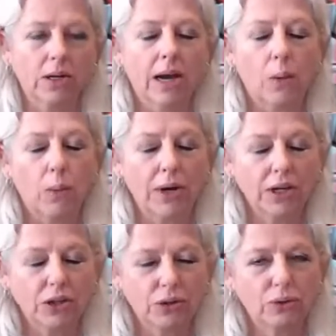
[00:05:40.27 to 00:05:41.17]

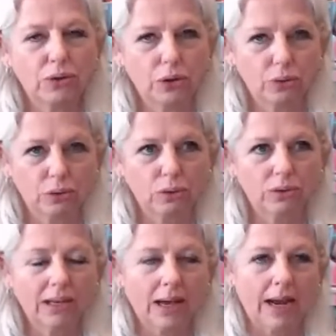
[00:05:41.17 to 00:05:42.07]
we do
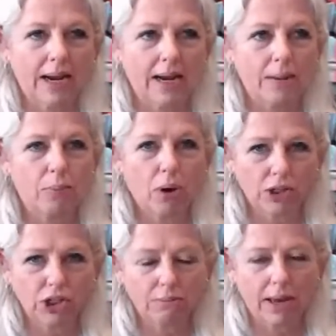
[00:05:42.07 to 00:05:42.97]
use a
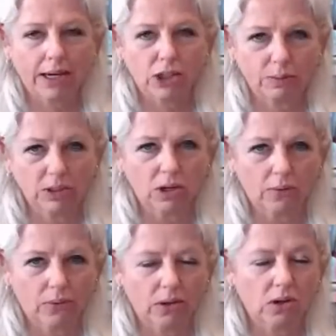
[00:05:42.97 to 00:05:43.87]
project management
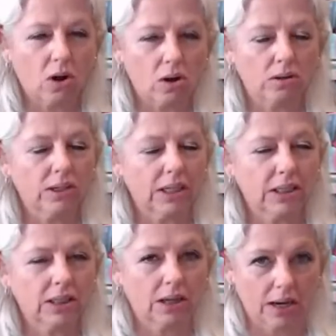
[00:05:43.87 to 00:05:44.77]
software called
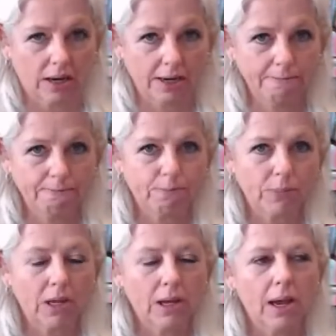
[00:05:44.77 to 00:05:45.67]
Asana.
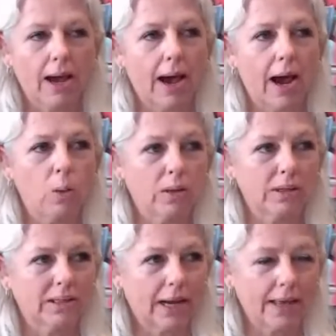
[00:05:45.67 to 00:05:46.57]
I
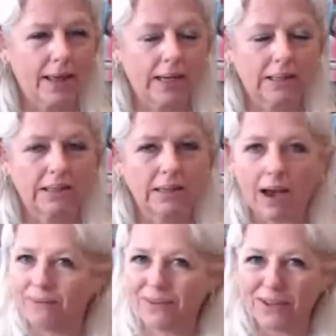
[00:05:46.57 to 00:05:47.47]
will say that it's
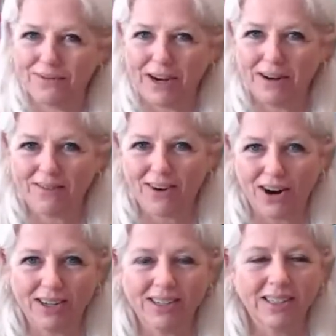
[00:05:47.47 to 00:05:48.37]
not for the faint of
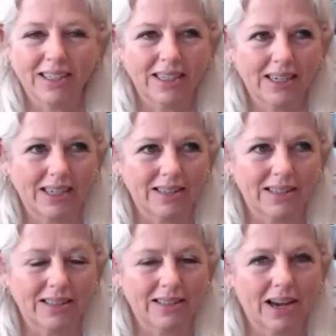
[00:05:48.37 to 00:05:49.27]
heart. It
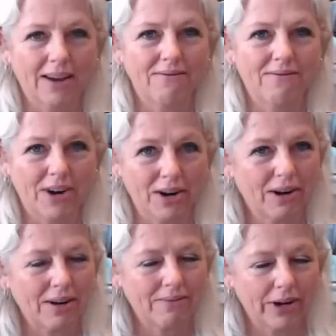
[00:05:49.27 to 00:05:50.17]
is a
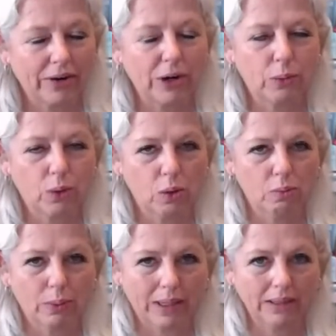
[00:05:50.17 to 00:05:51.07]
very, very
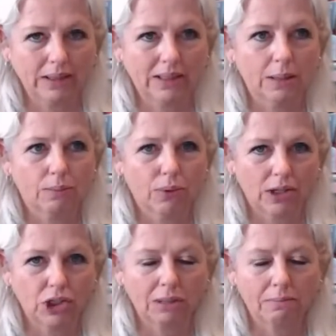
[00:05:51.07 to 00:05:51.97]
robust
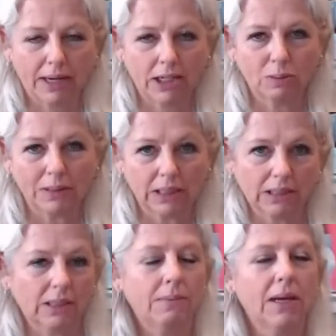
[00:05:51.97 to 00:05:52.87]
project management system.